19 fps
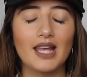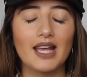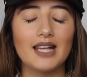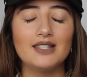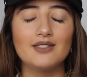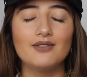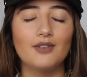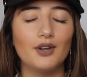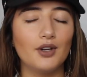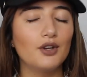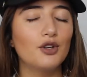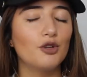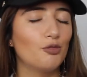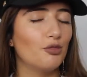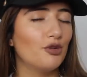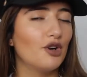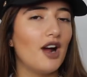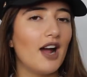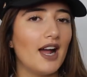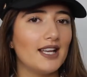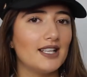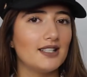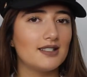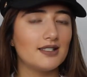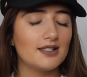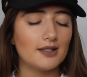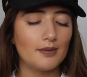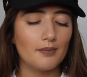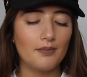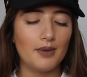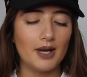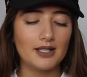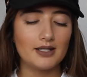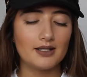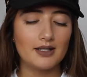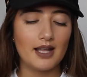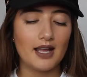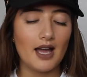It's a very good price,
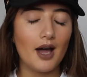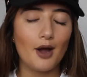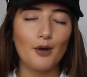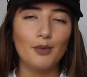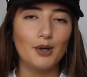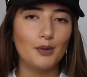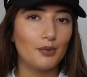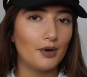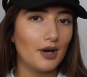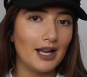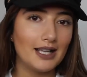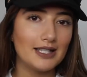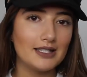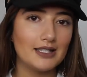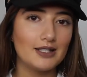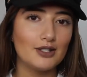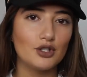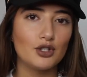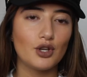but they are a bit pricey.